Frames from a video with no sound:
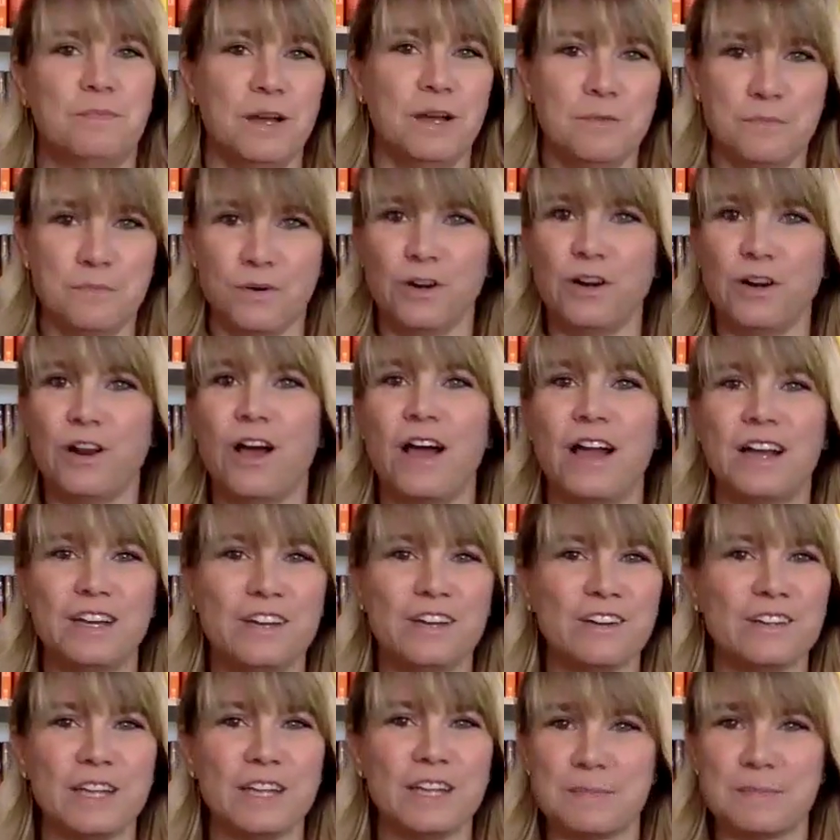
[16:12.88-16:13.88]
put on
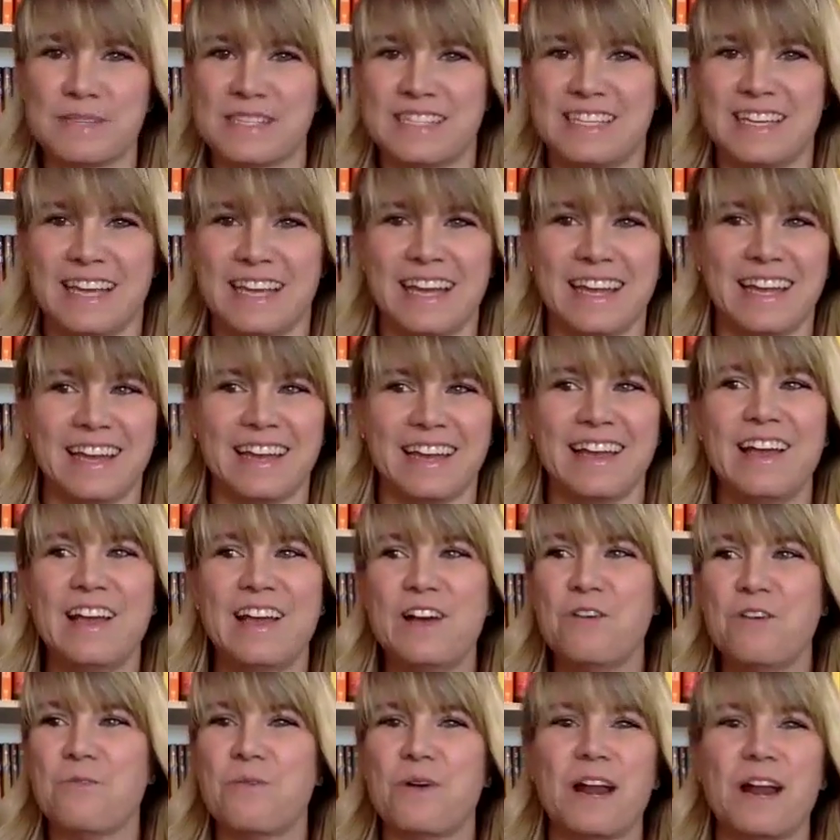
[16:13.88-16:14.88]
your lipstick,
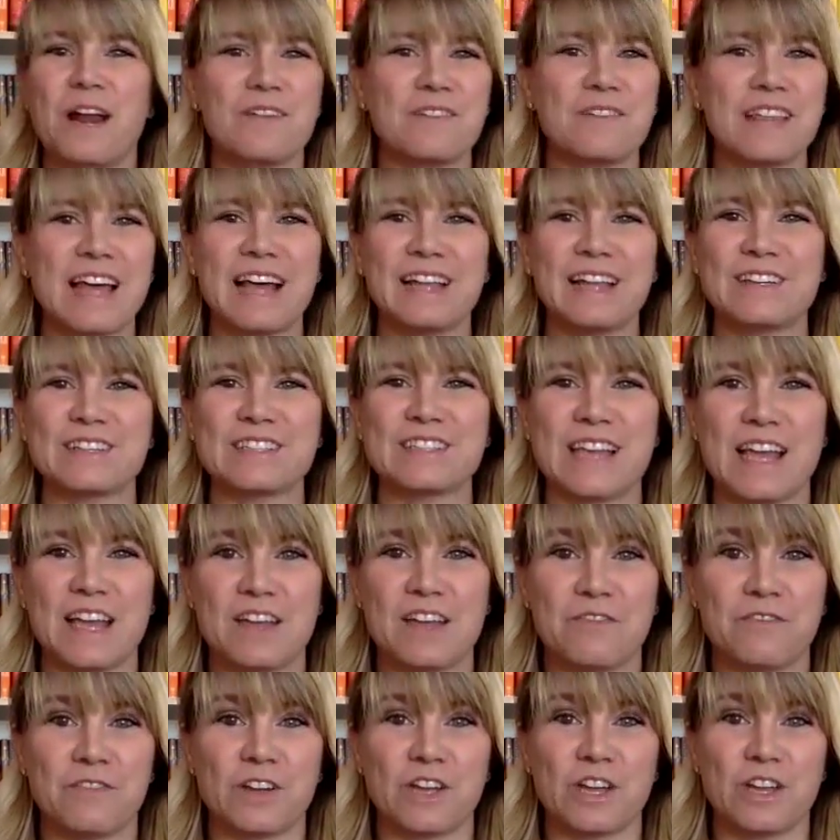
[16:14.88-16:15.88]
whatever that looks like
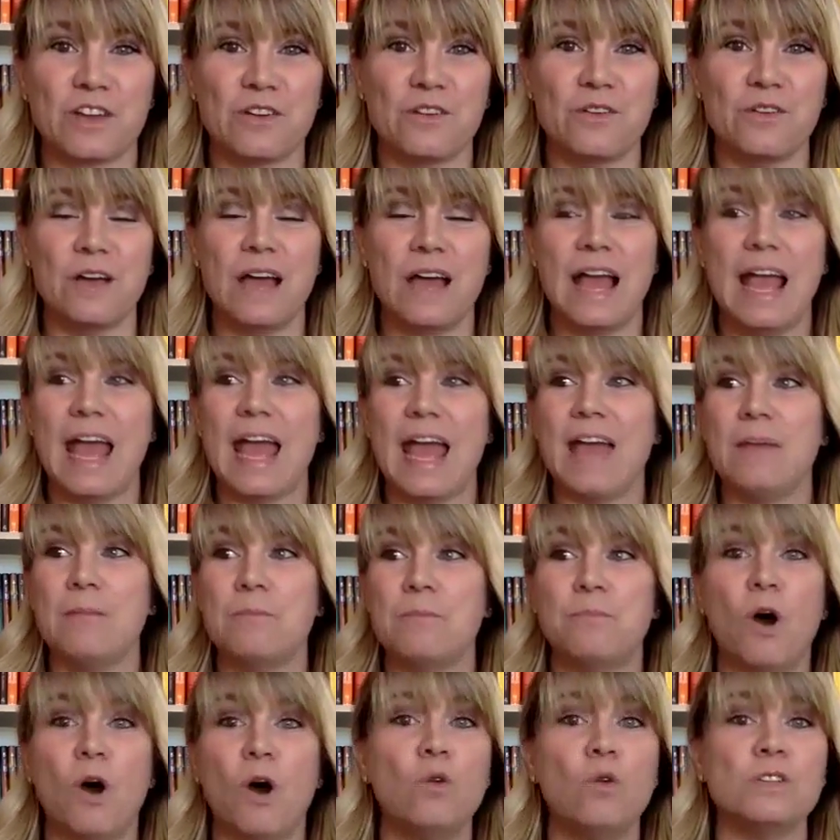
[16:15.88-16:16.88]
for you,
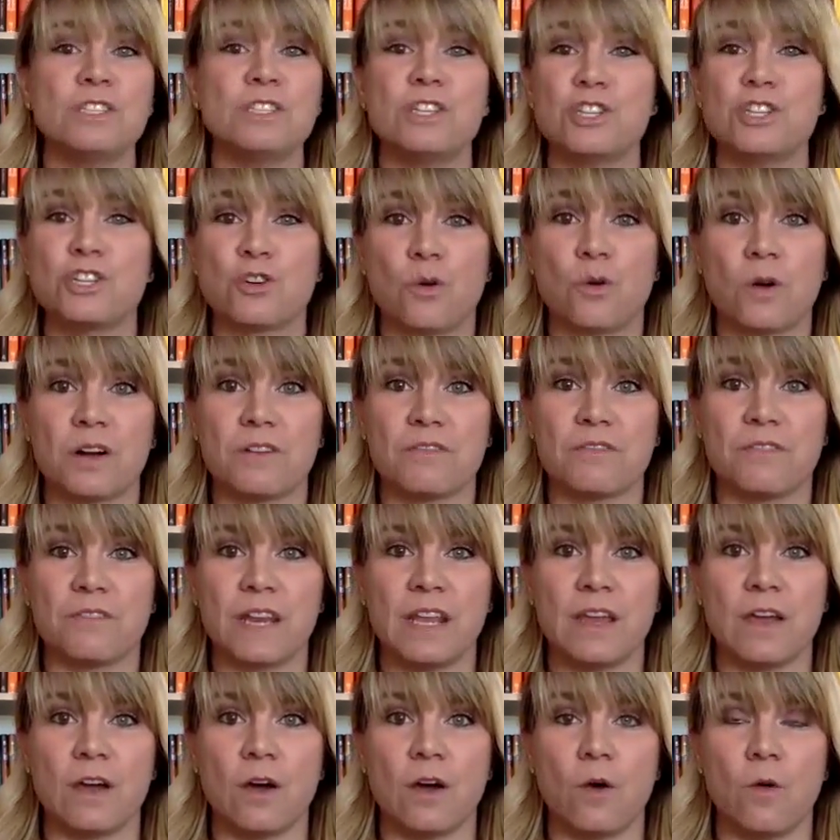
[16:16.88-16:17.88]
and post a short
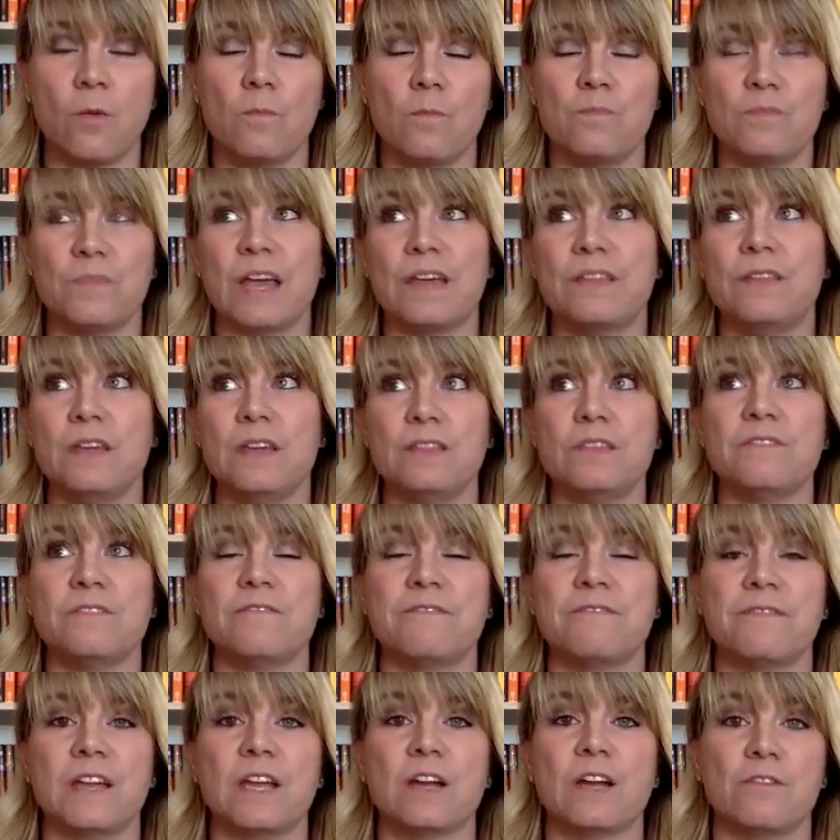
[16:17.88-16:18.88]
video. I think the
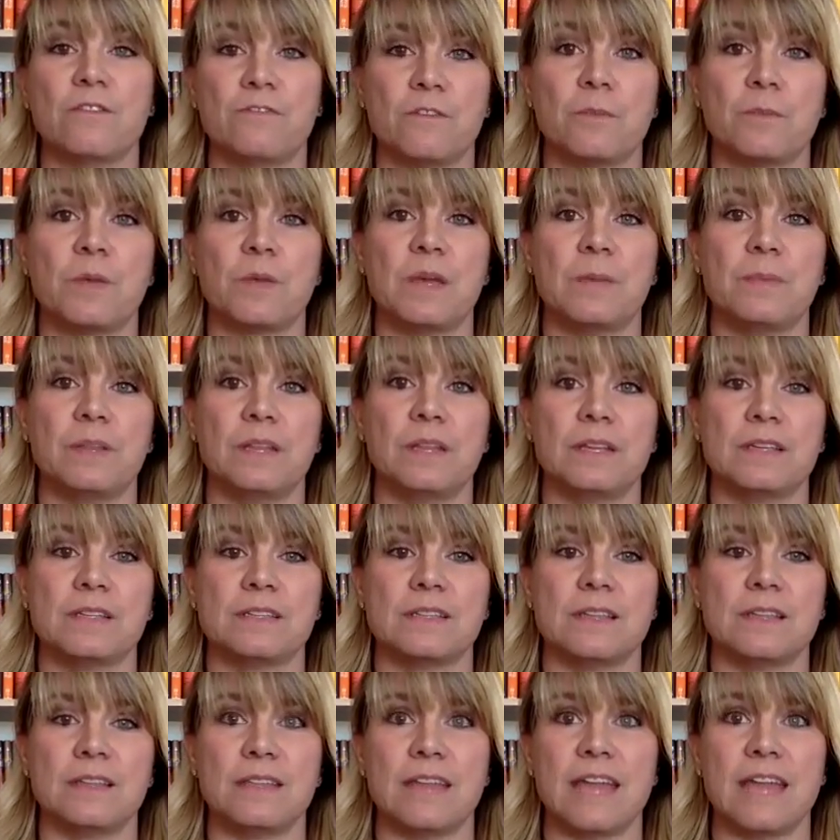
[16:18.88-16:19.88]
fear for people is
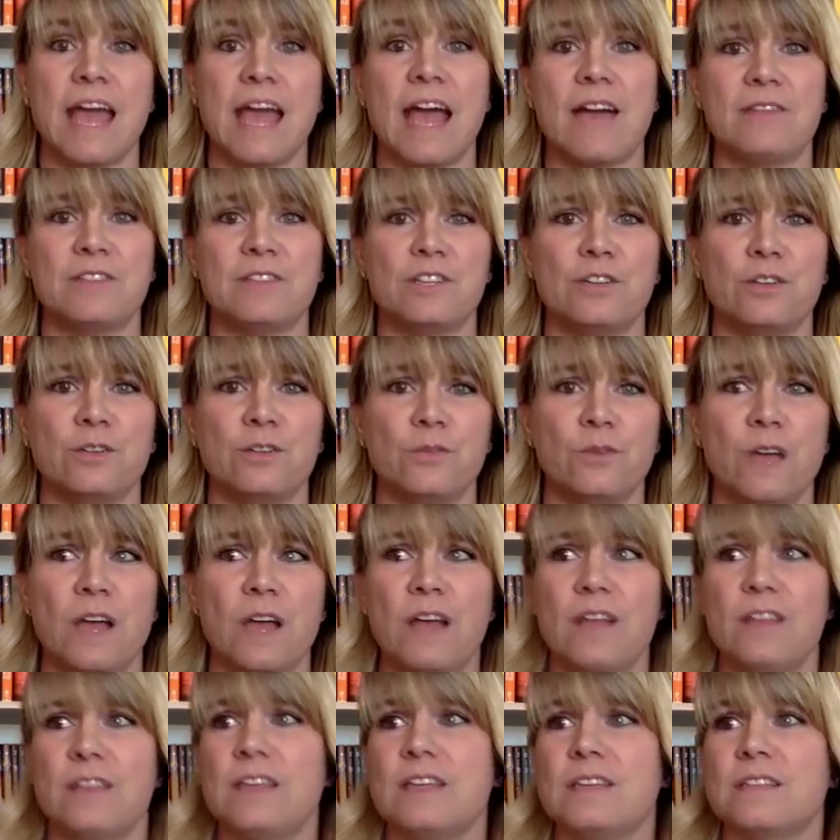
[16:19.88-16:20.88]
that they have to do
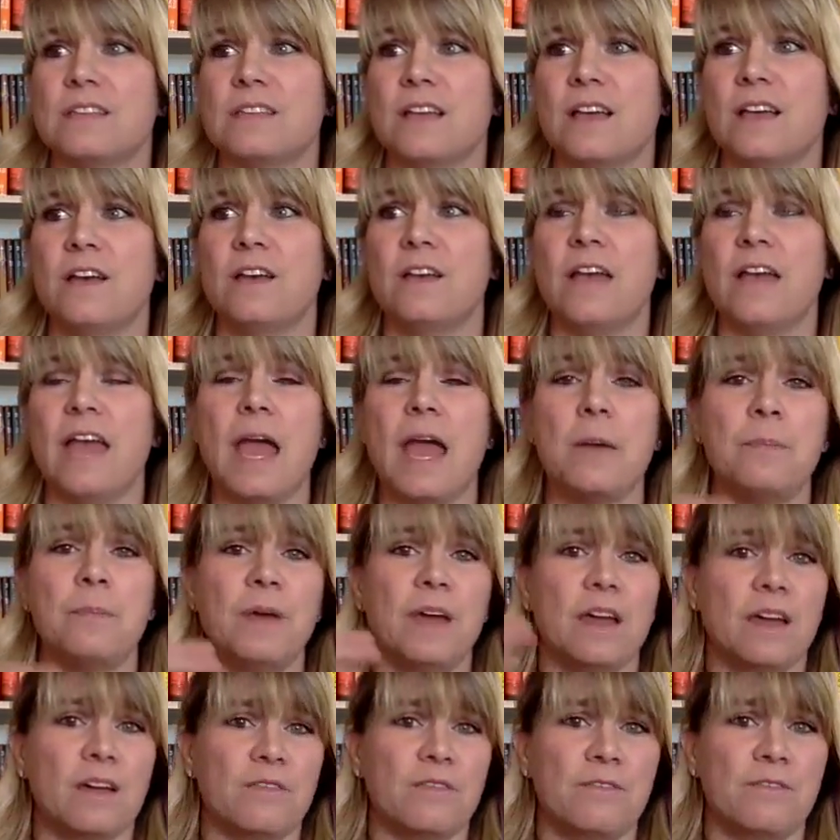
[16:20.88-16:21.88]
these
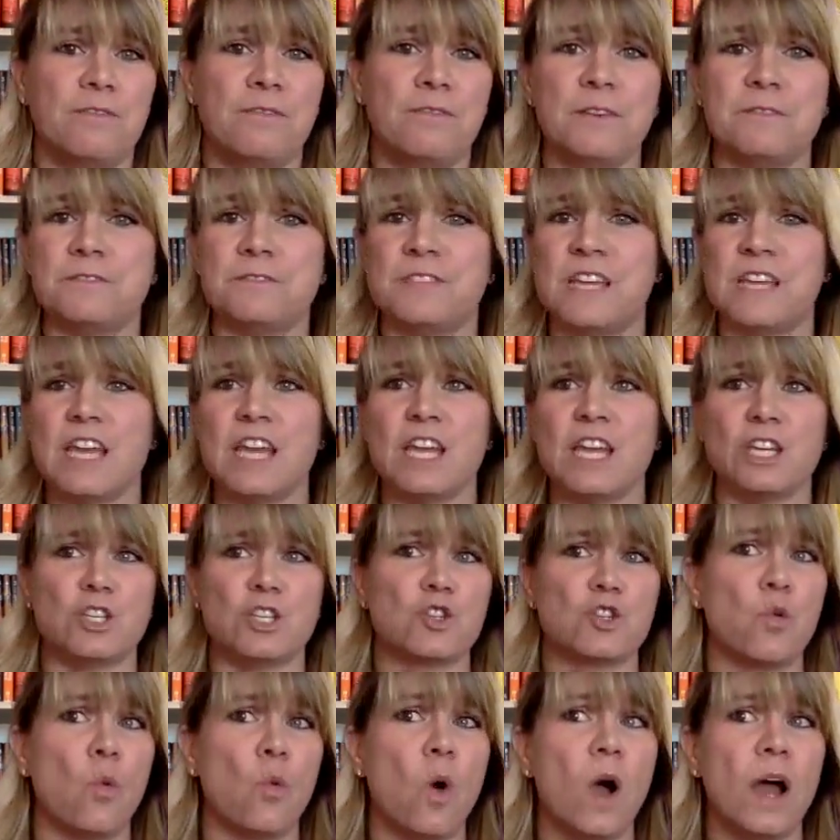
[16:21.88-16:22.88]
epic 15,
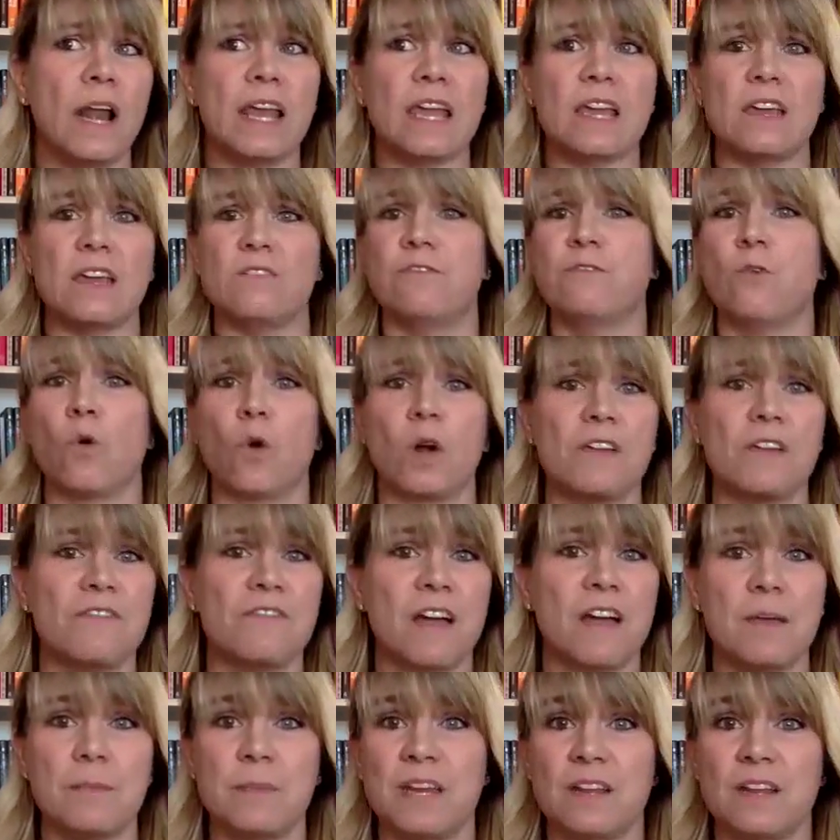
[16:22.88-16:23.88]
20,
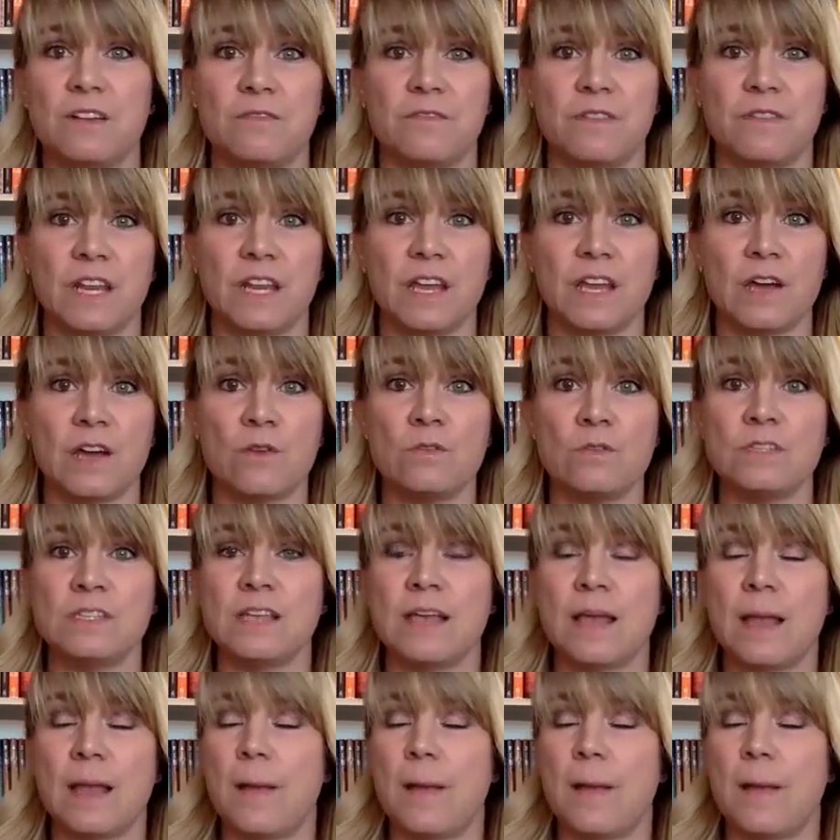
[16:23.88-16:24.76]
45-minute videos.